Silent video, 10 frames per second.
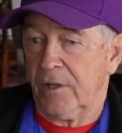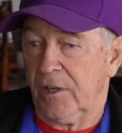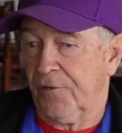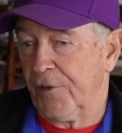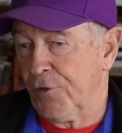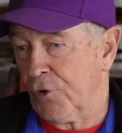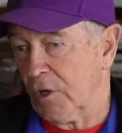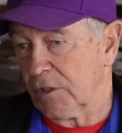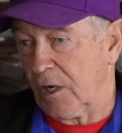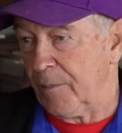if they thought I
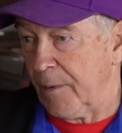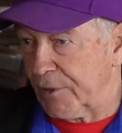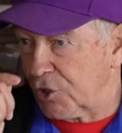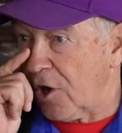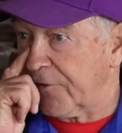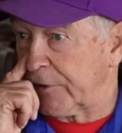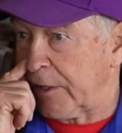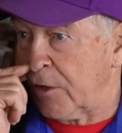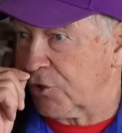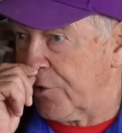was going to be a bit soft
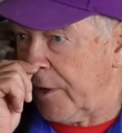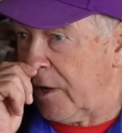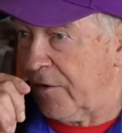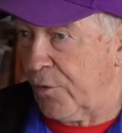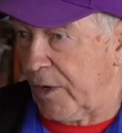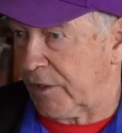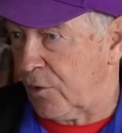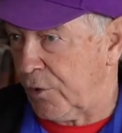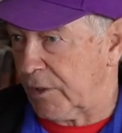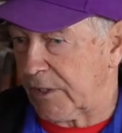and I was already overweight, they
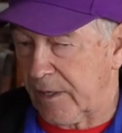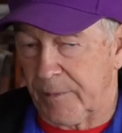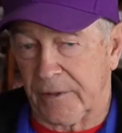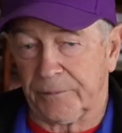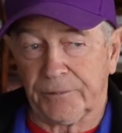wouldn't take me.